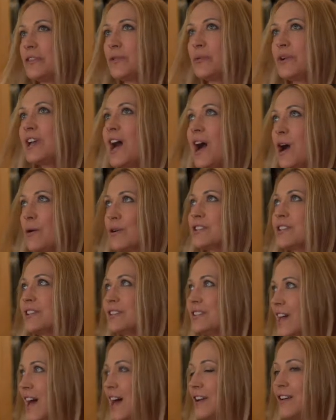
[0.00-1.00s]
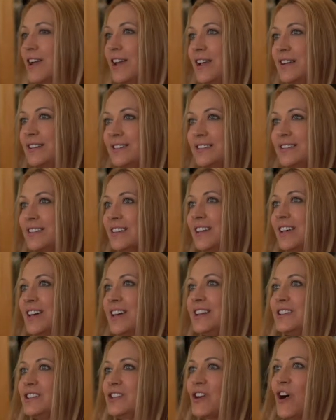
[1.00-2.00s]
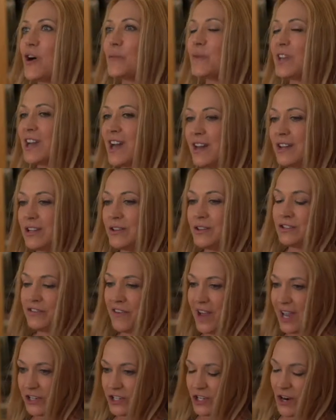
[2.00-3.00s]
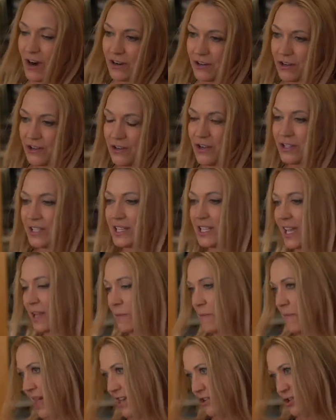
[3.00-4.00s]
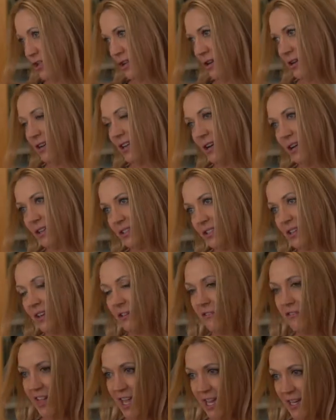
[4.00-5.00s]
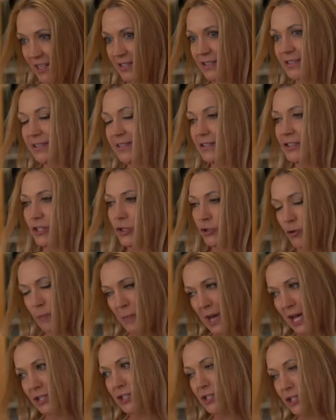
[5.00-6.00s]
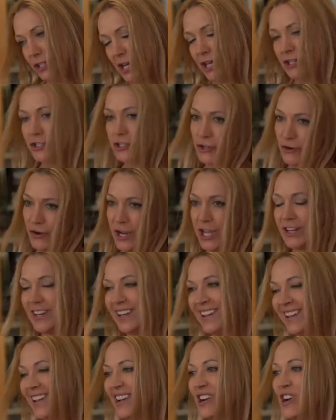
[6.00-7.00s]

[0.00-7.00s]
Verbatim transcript: three hours on Saturdays, and he taught me how to use vine charcoal and like measure, you know, a vase. And he says, "You pass the test, you're in."